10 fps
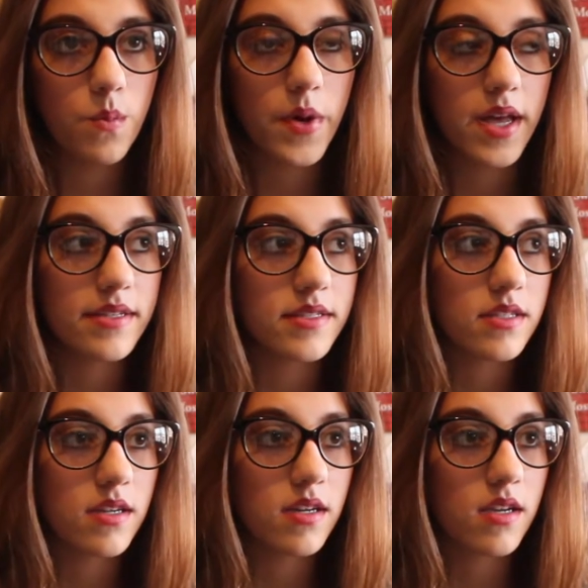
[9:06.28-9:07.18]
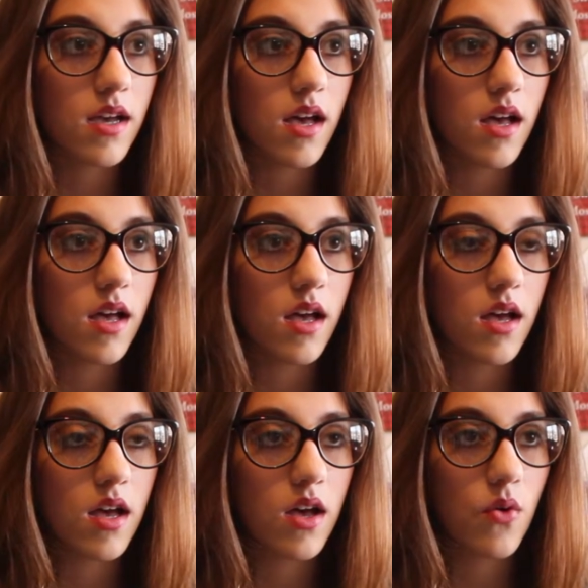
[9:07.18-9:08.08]
But
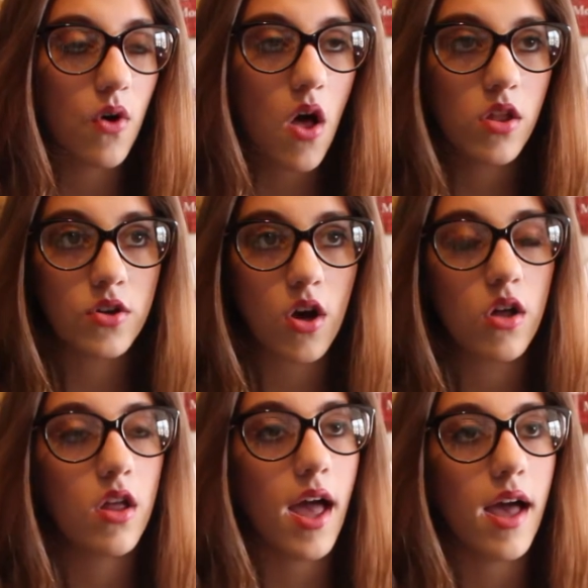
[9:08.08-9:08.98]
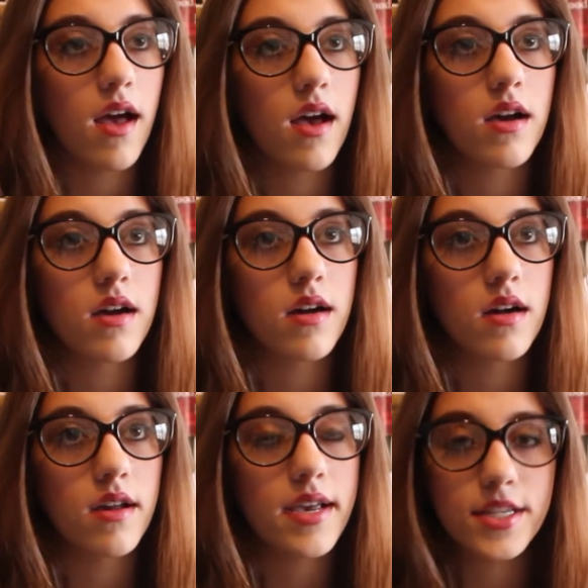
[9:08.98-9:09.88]
all in all,
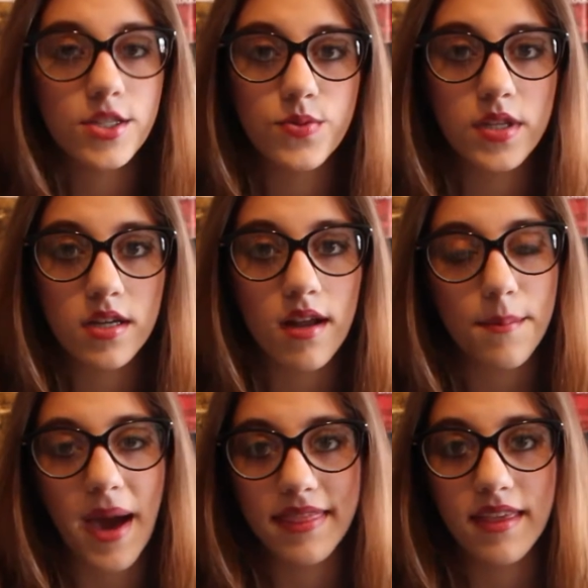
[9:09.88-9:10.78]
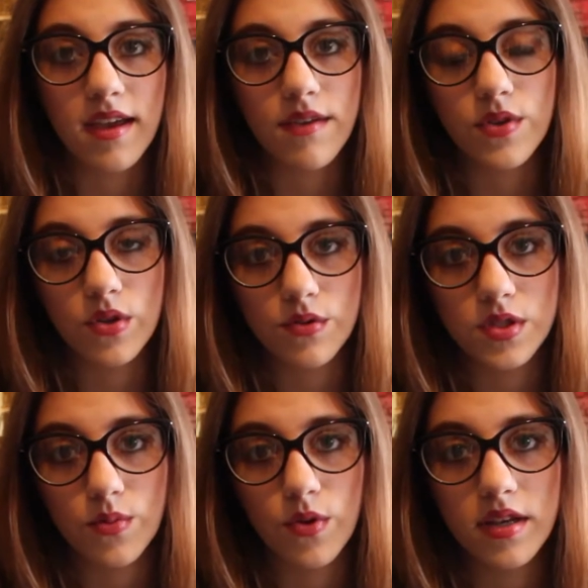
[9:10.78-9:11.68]
it's really not a bad thing if you lose
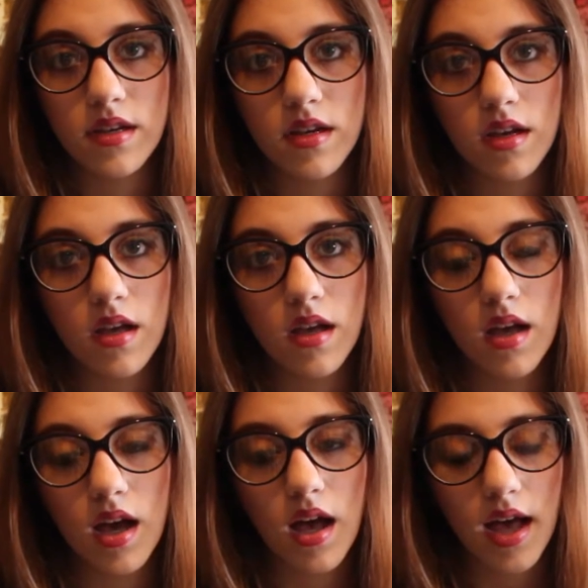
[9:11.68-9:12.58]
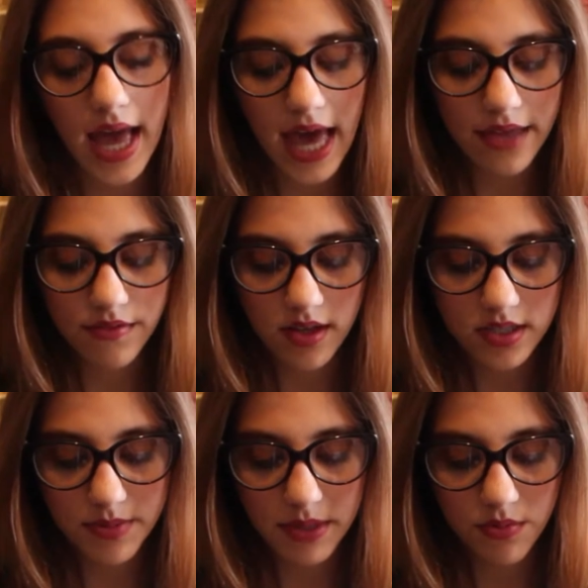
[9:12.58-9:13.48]
someone. I've
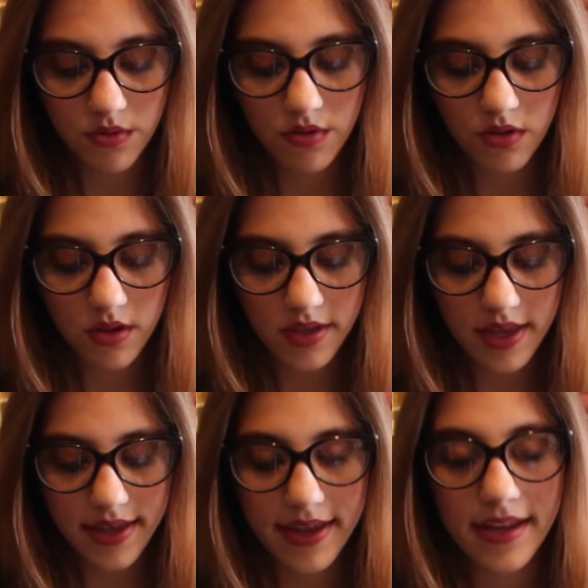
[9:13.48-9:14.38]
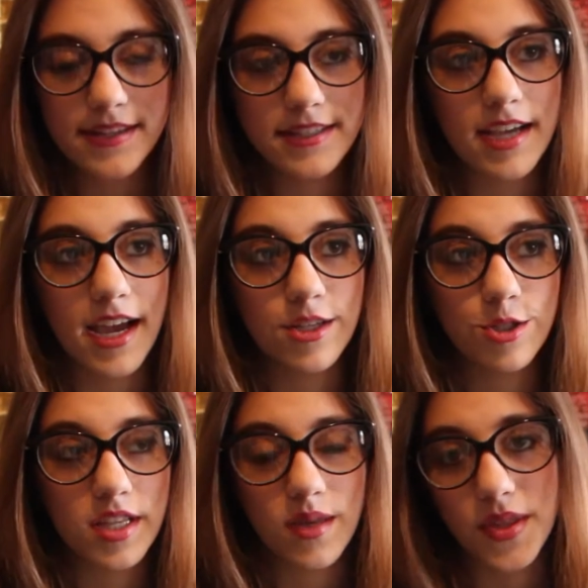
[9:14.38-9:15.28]
lost people, and I
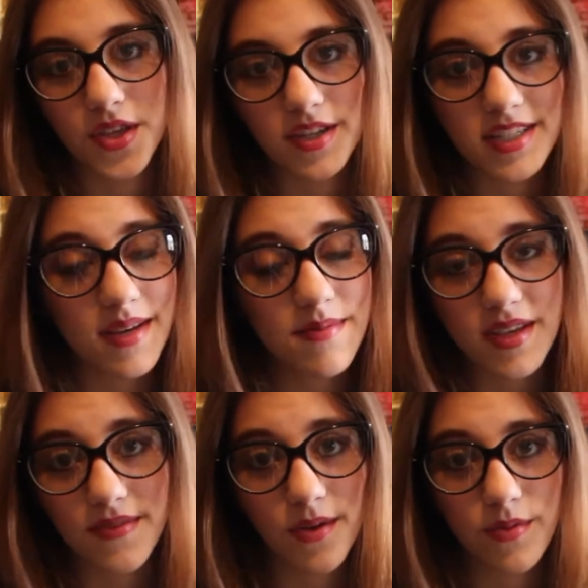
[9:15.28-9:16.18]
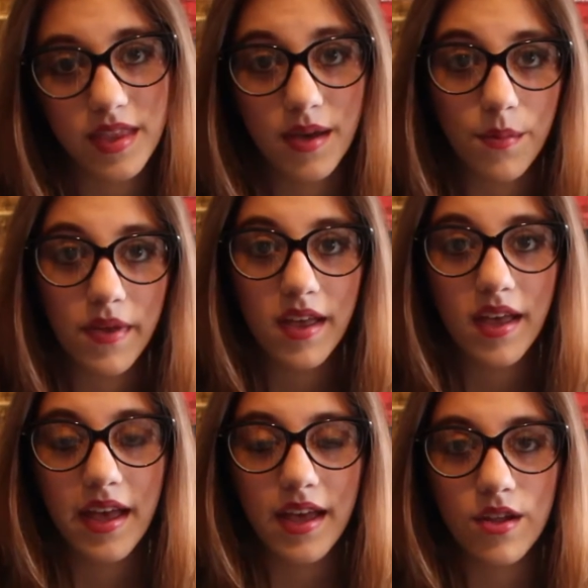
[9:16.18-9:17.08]
just think about the good times I've had with them,
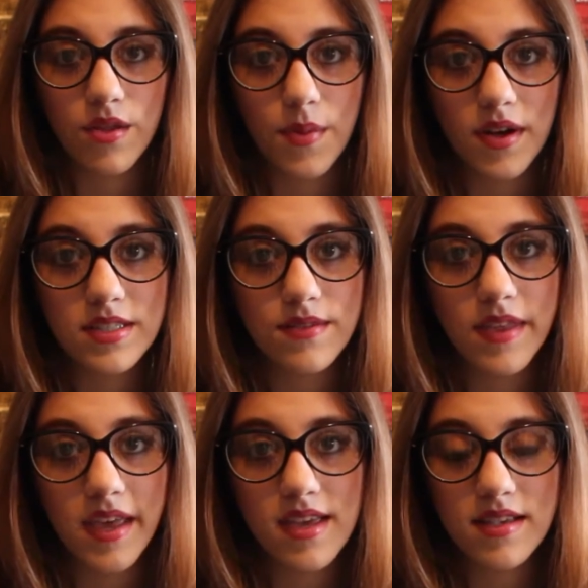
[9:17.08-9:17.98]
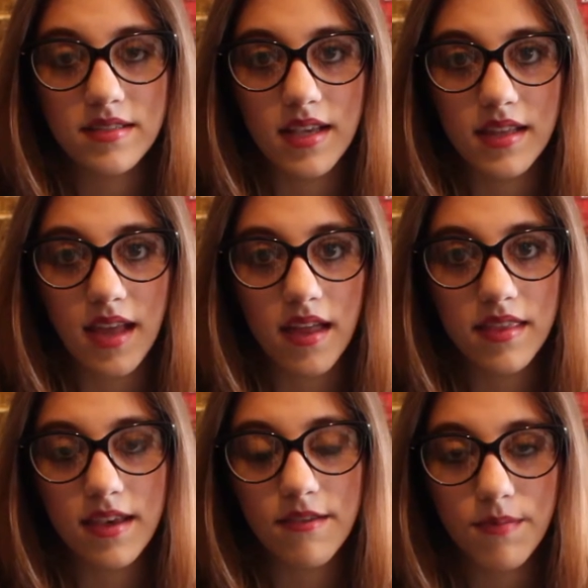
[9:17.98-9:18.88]
and all the positive things, and that
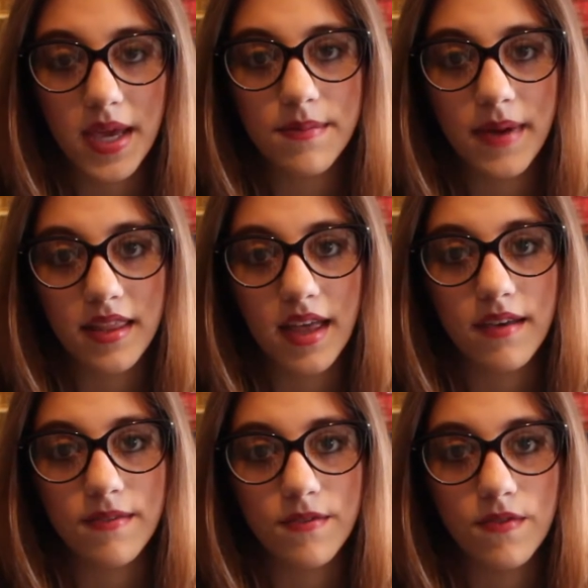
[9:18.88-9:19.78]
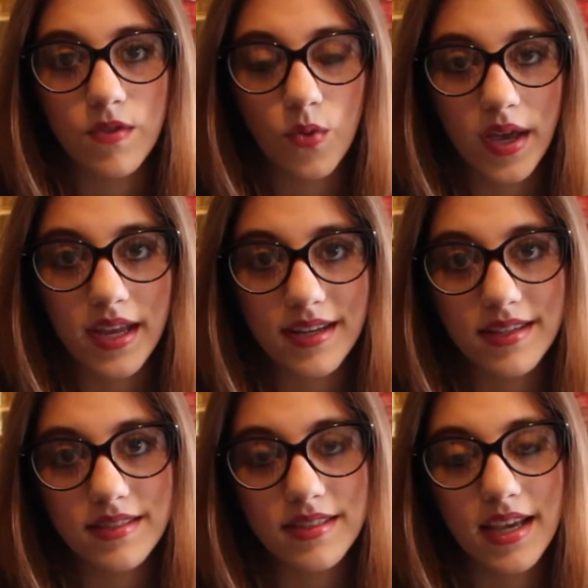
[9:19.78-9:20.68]
they've made my life the way it
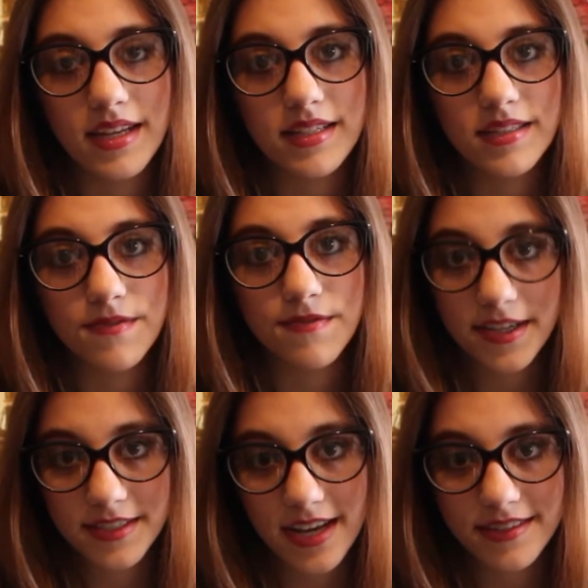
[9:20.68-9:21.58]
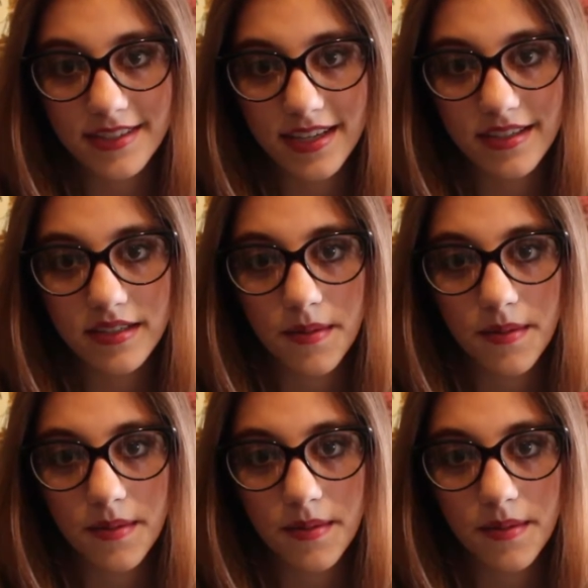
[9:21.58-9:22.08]
is, and it's fantastic.